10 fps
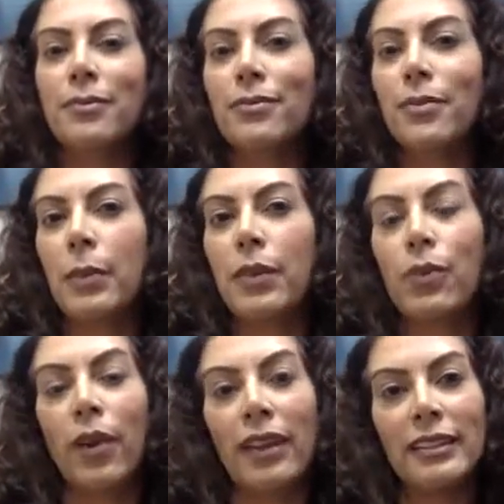Maybe you
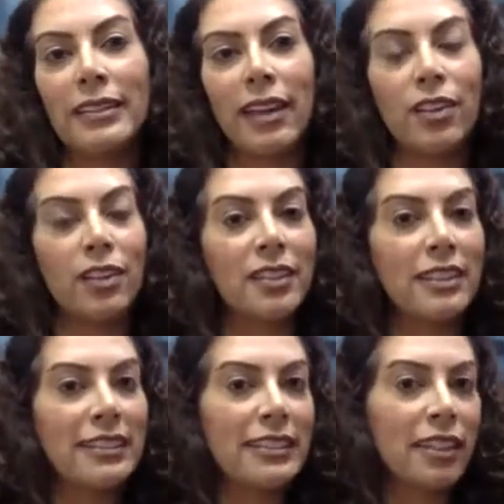write it down on a
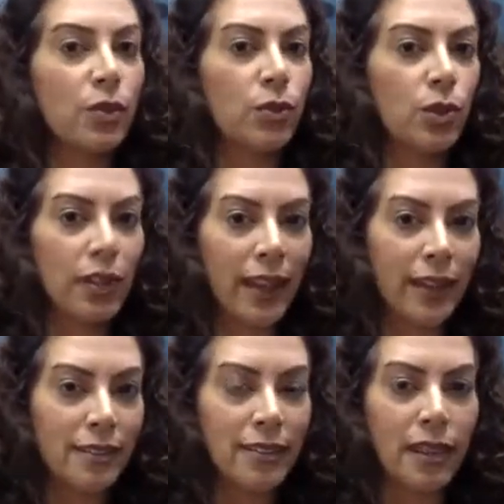list that you look
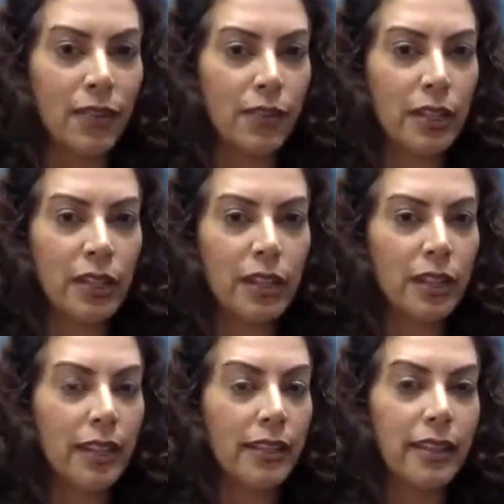at at
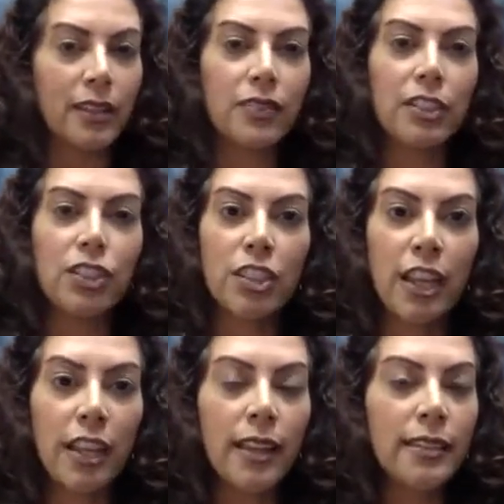the end of each
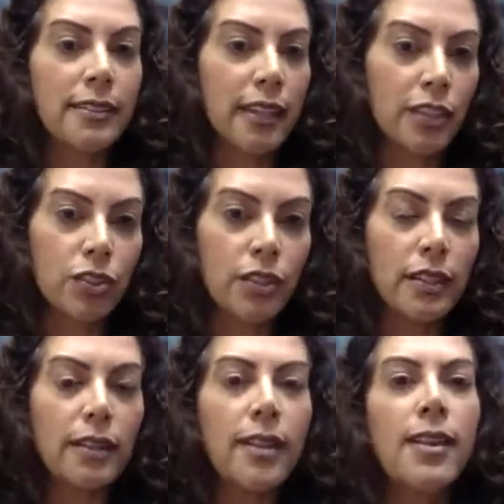day and schedule
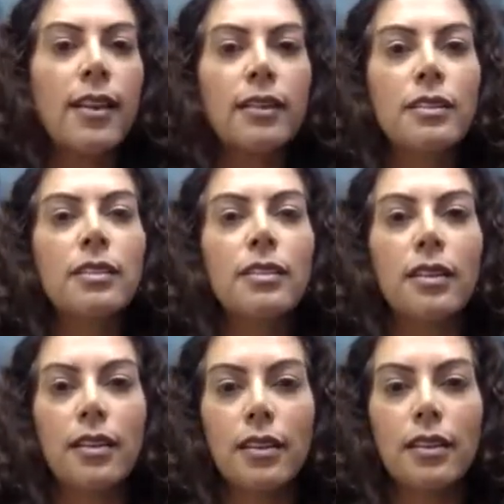it. Just
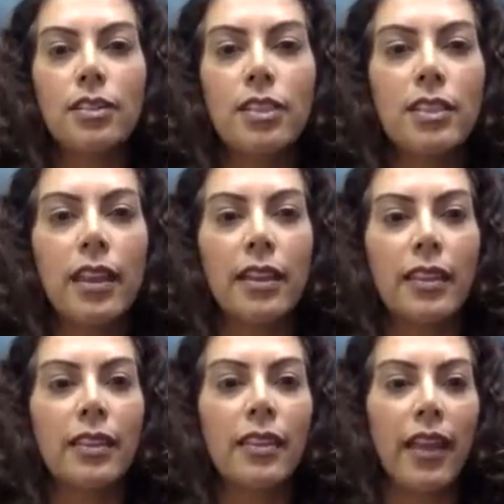
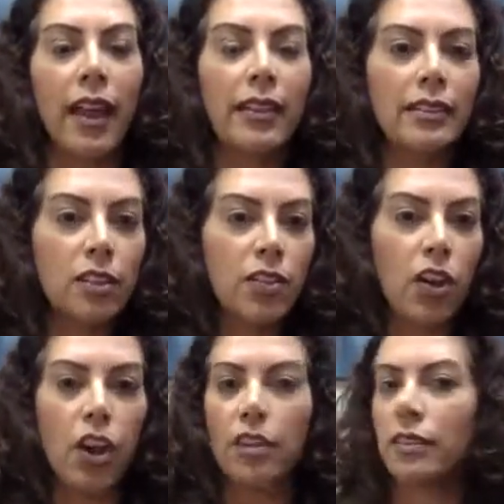taking that
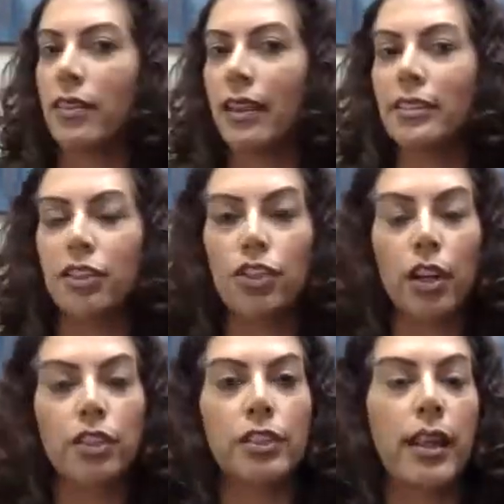thought, that
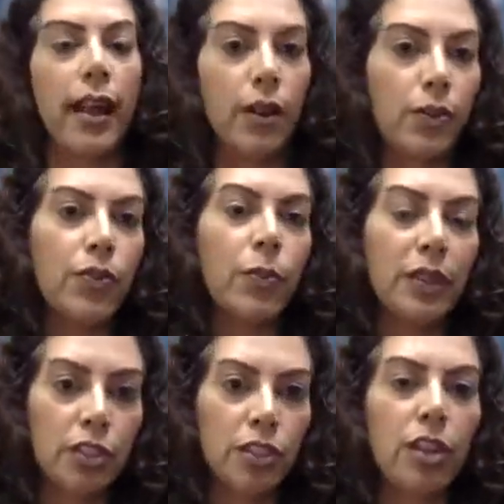distraction out of the
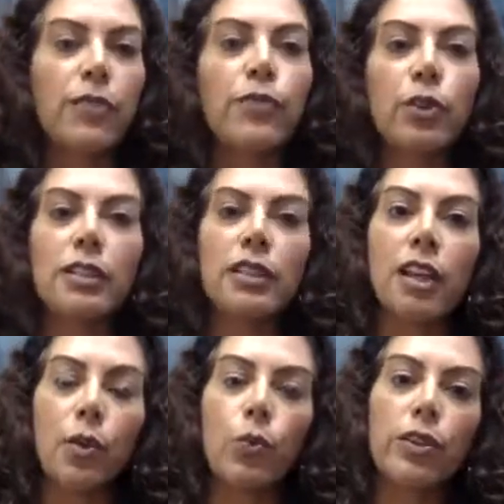picture and focusing
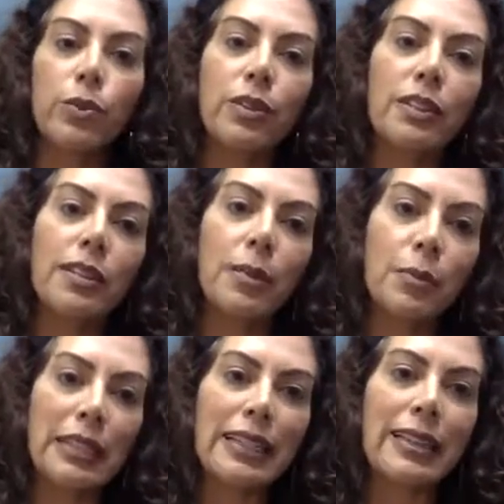on what you need to
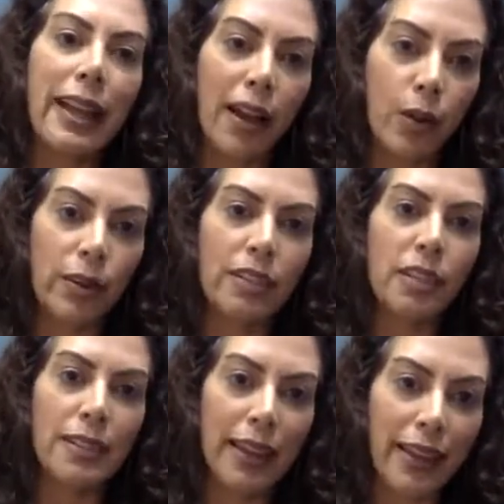complete now and
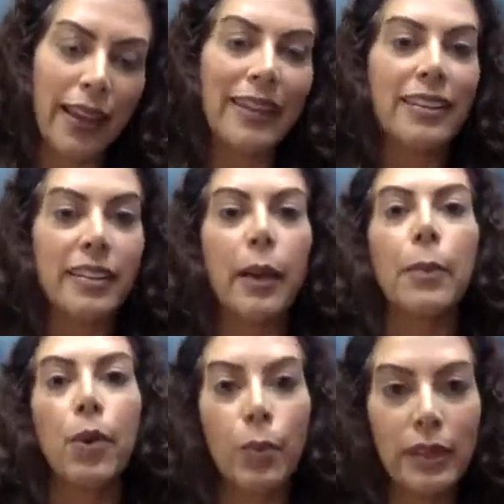today and in that
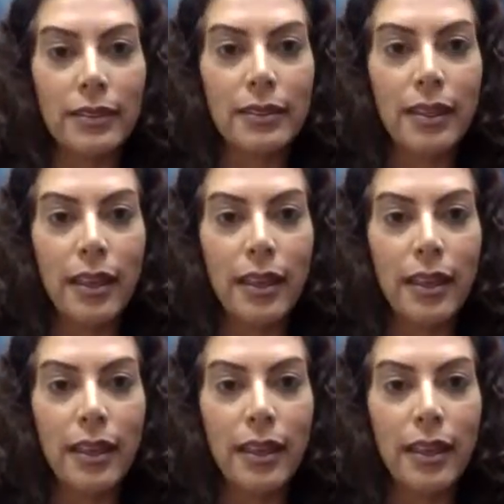moment.